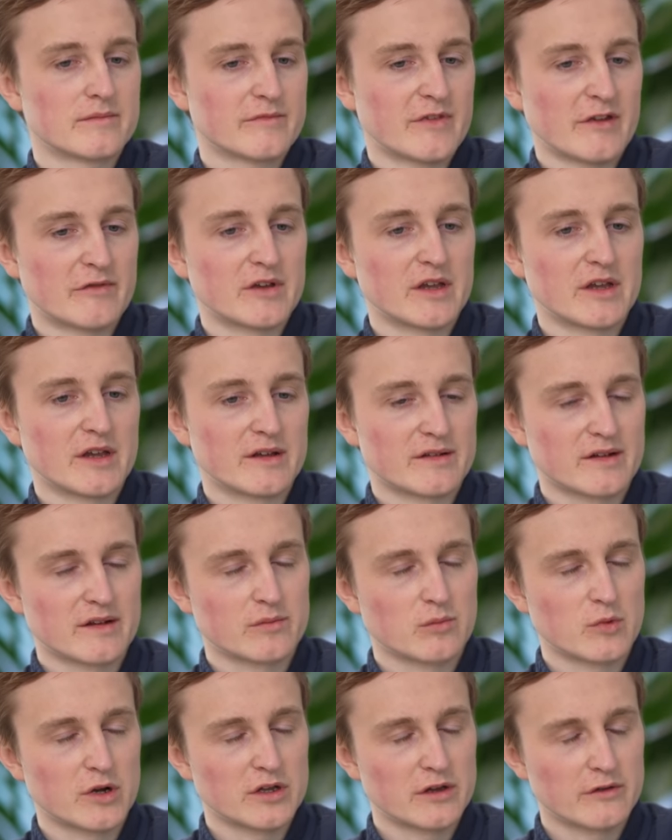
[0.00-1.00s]
15 years
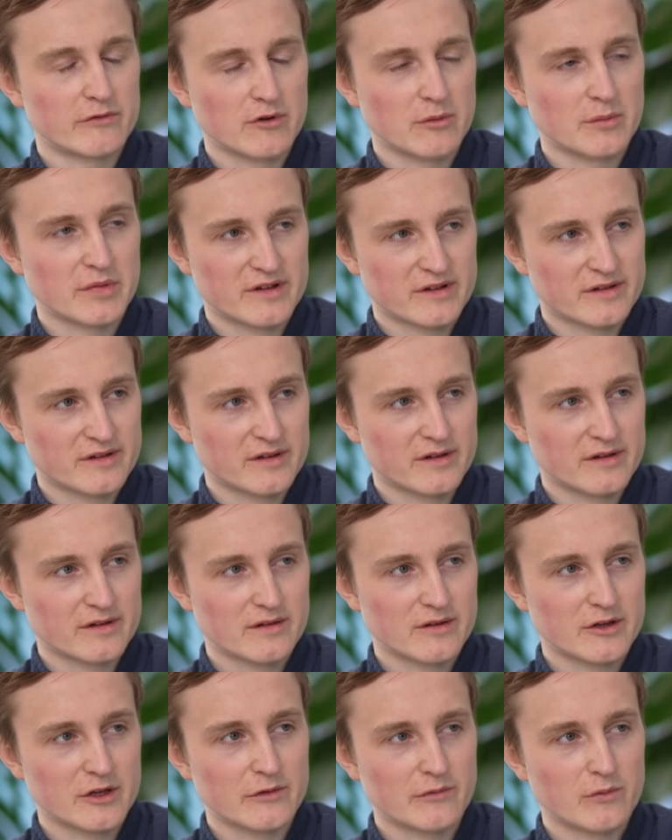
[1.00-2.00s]
when you've run
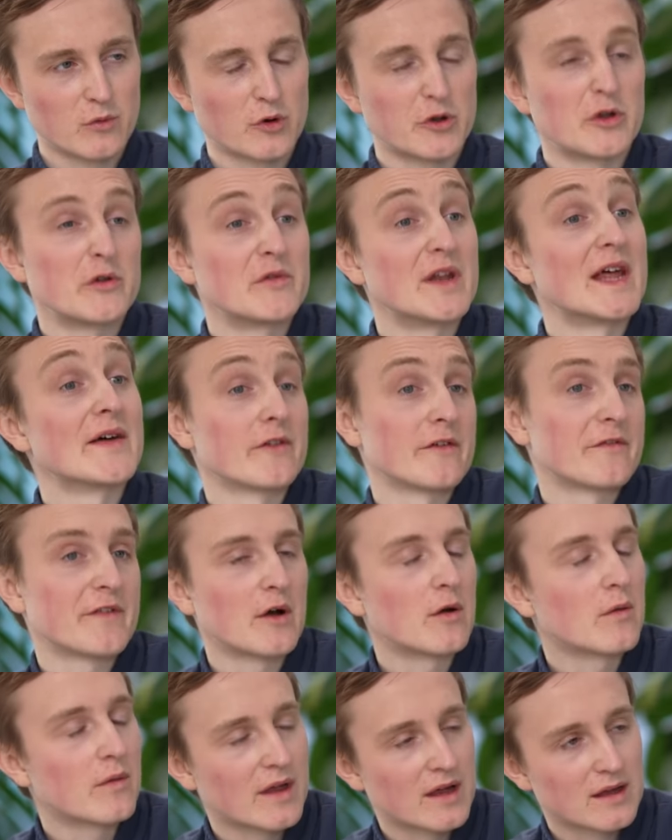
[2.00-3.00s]
businesses, that you've never
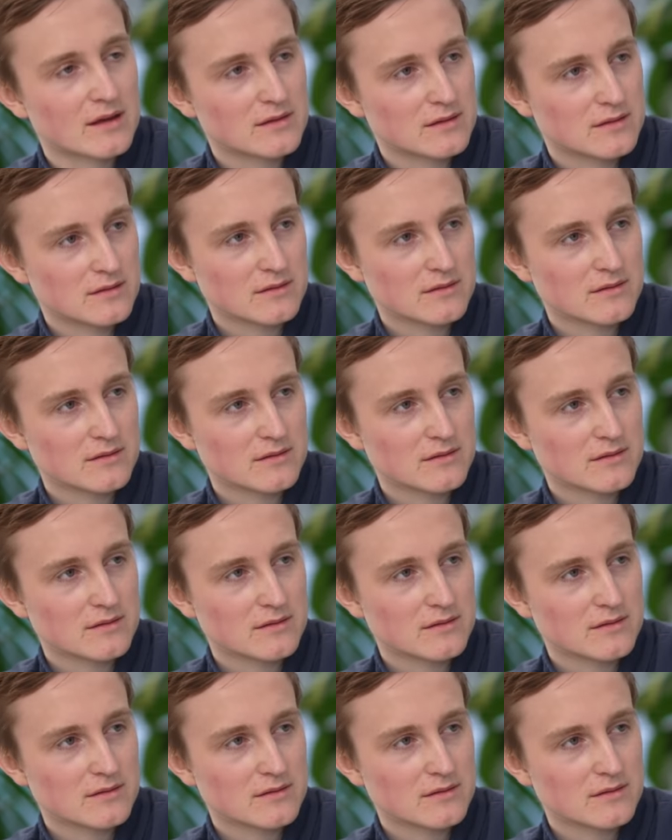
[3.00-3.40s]
felt that